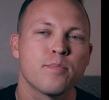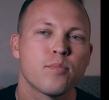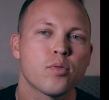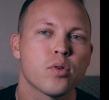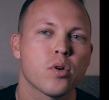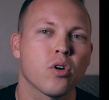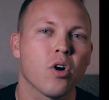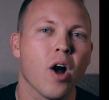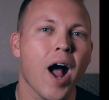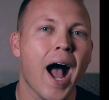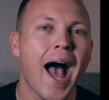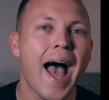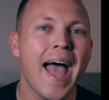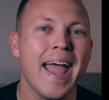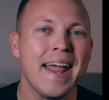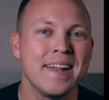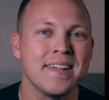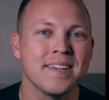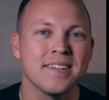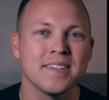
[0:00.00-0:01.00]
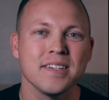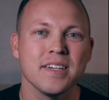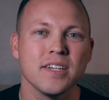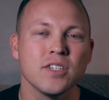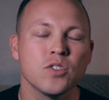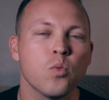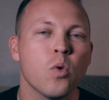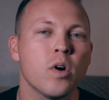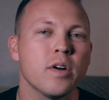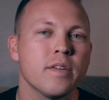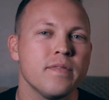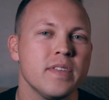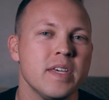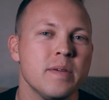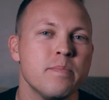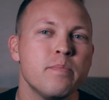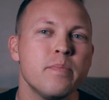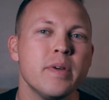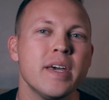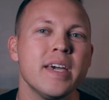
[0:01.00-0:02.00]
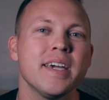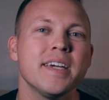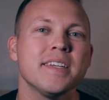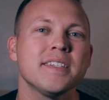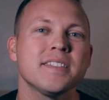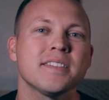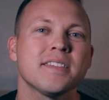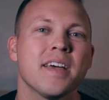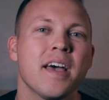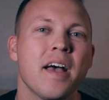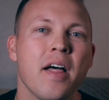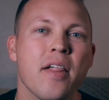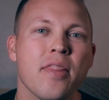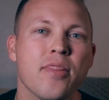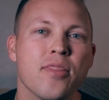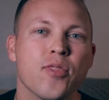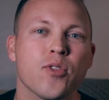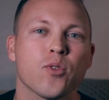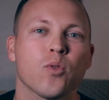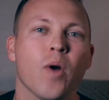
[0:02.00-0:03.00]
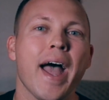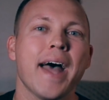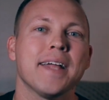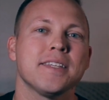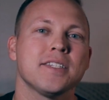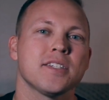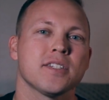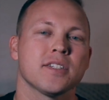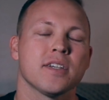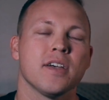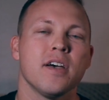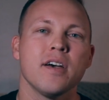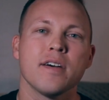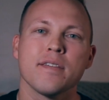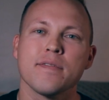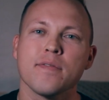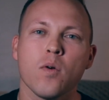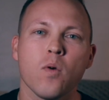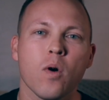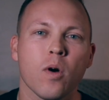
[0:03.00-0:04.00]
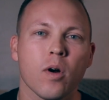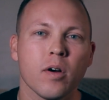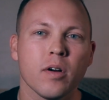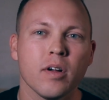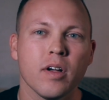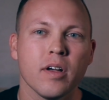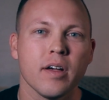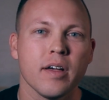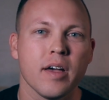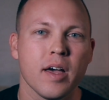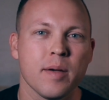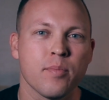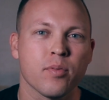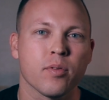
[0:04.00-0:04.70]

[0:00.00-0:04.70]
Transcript: pride is one of the biggest threats for a